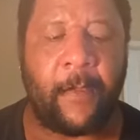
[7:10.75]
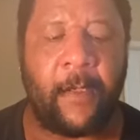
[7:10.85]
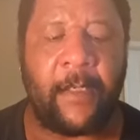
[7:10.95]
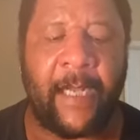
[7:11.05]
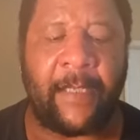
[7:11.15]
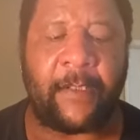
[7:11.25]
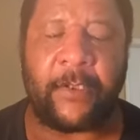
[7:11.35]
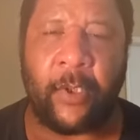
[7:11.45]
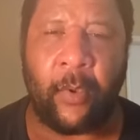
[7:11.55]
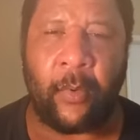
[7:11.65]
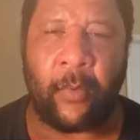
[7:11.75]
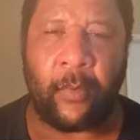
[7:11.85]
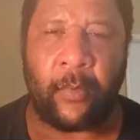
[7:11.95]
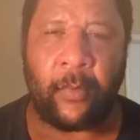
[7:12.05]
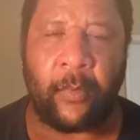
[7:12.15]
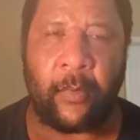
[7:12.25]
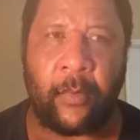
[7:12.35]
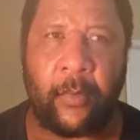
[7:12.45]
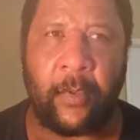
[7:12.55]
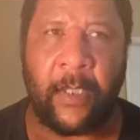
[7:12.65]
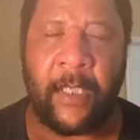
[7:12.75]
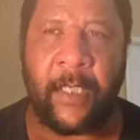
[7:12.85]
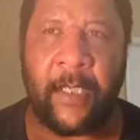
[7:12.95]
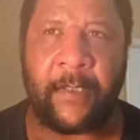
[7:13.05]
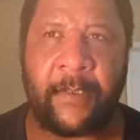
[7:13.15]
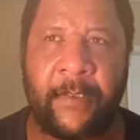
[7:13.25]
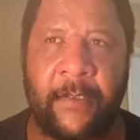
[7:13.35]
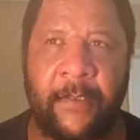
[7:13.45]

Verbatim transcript: Now the soul is